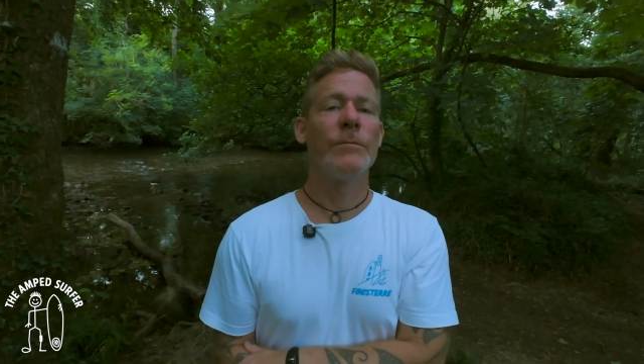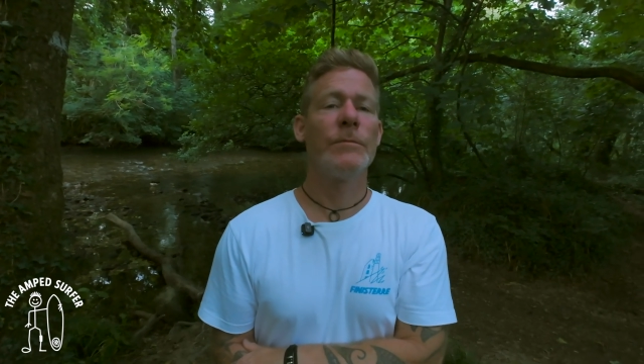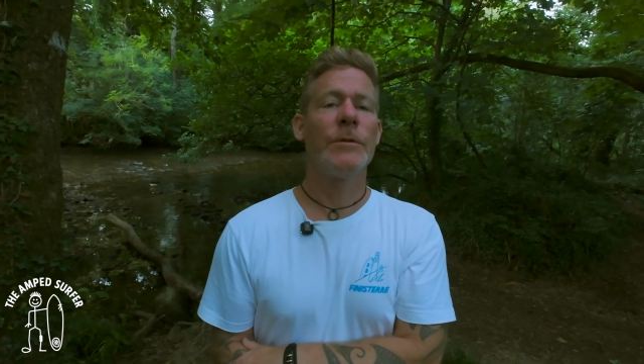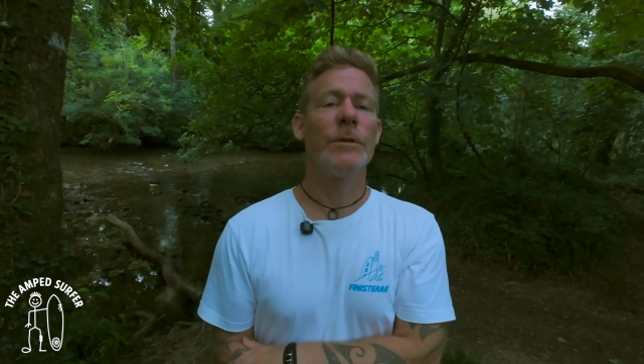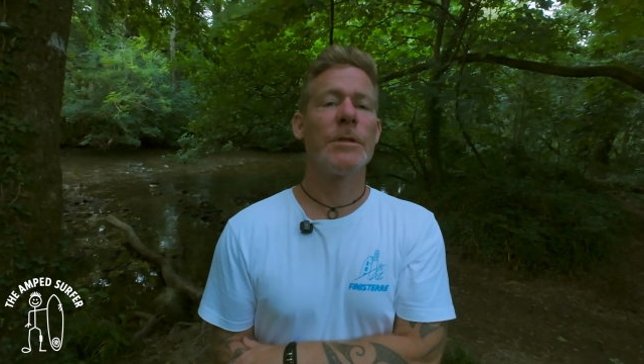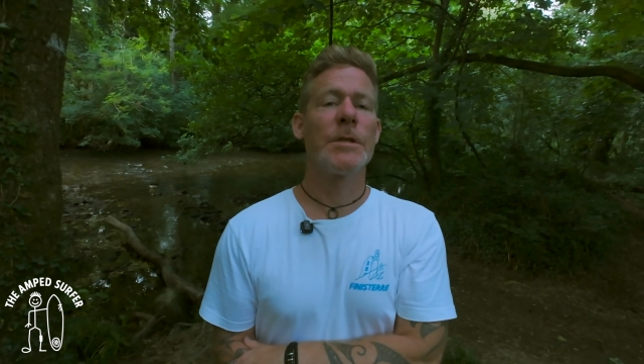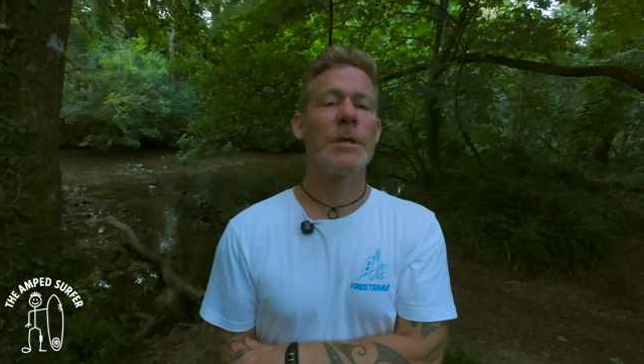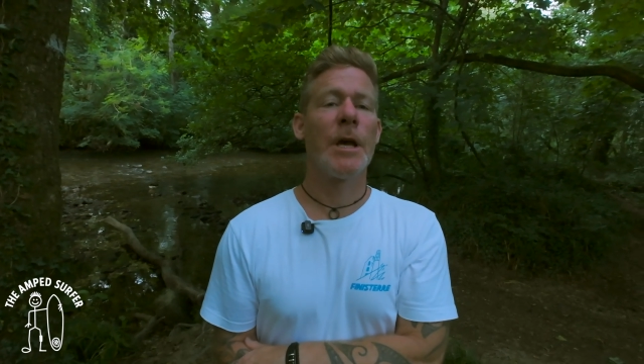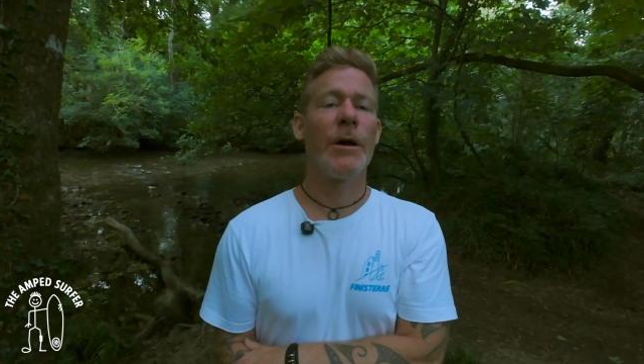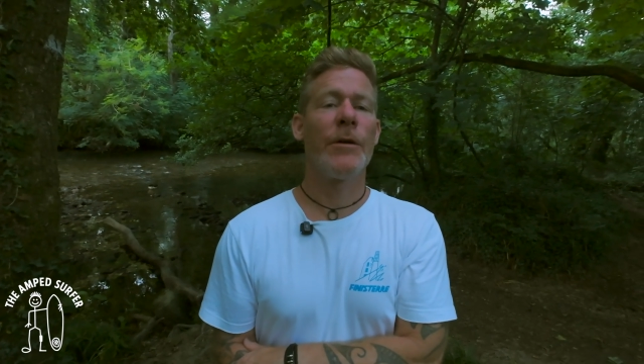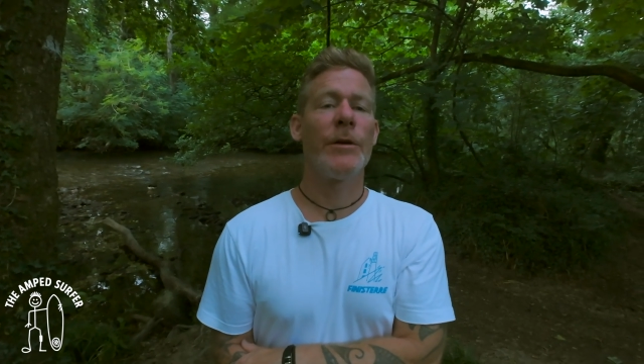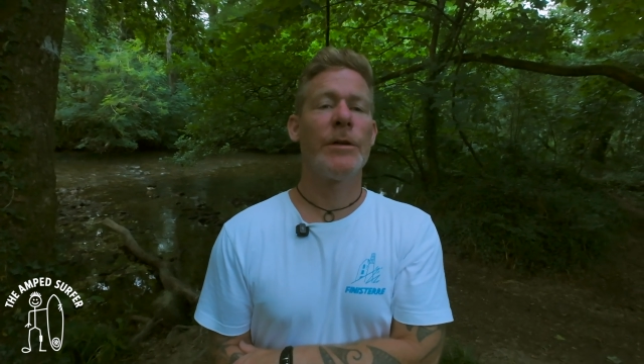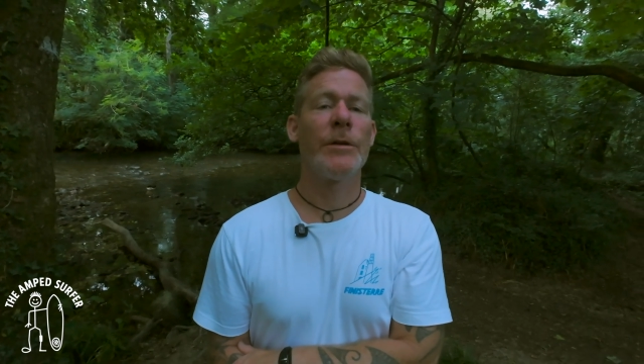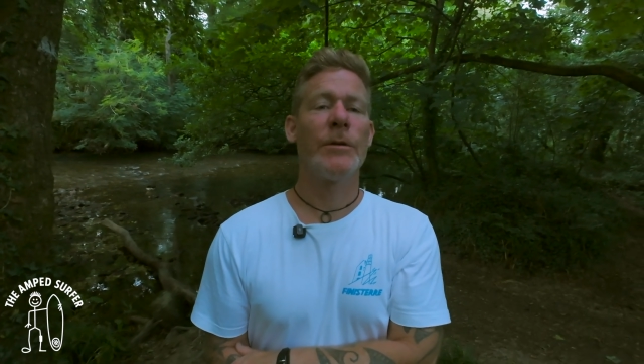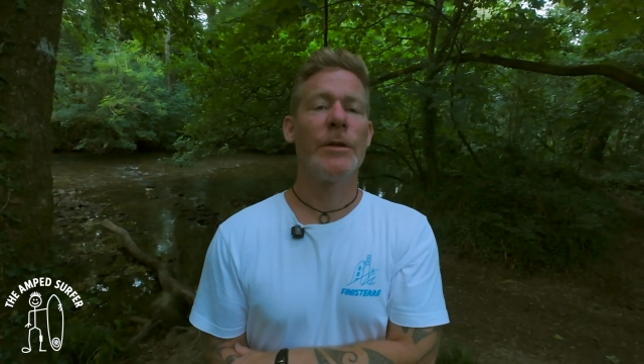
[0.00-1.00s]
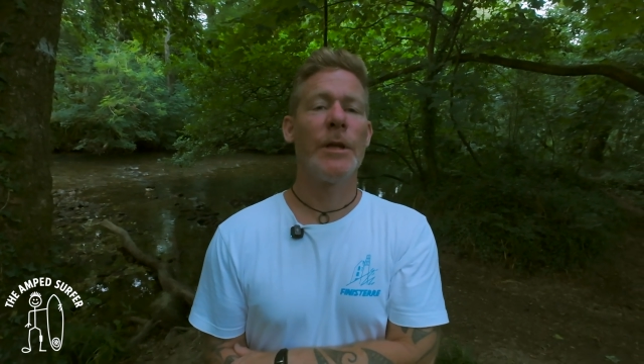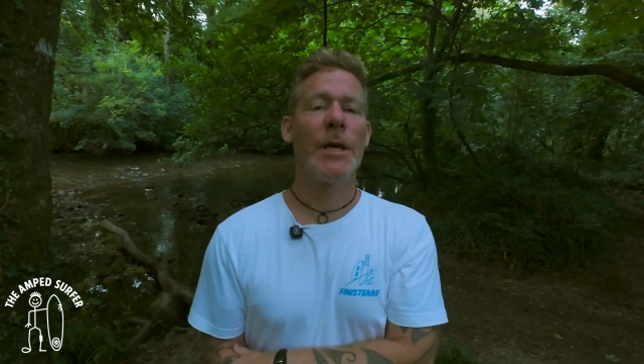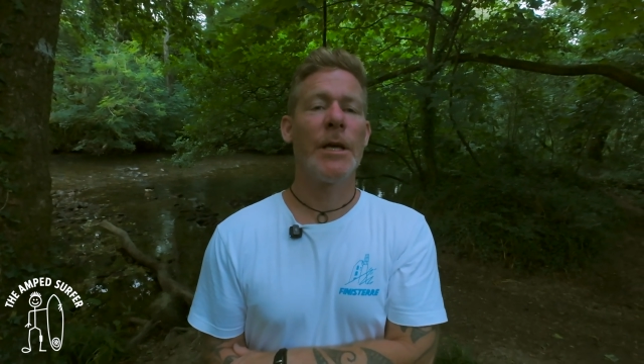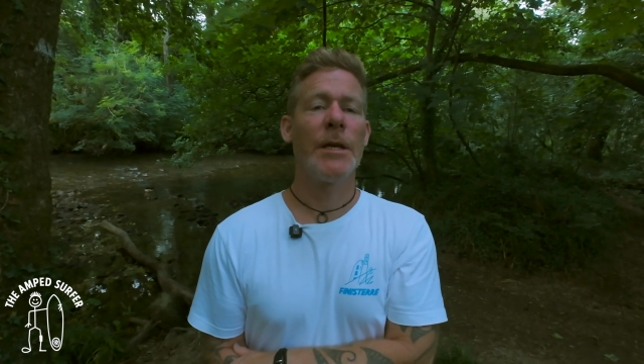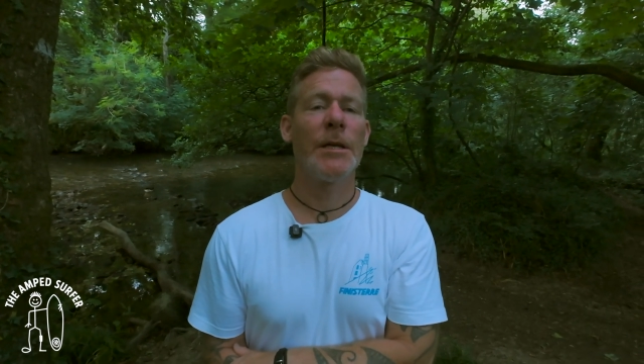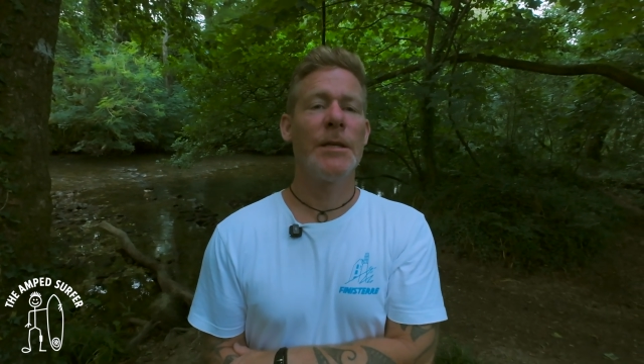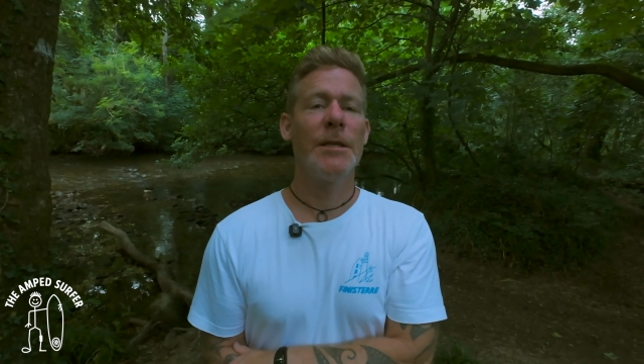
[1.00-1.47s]
what's going on
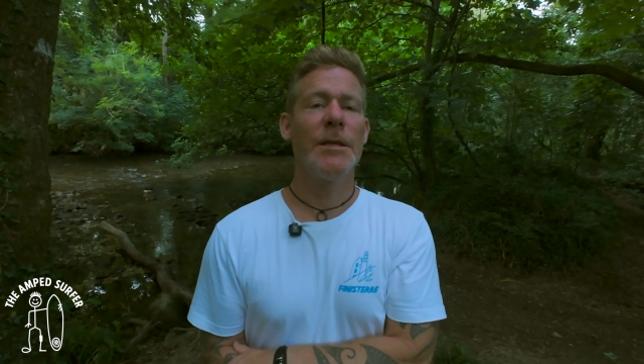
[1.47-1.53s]
there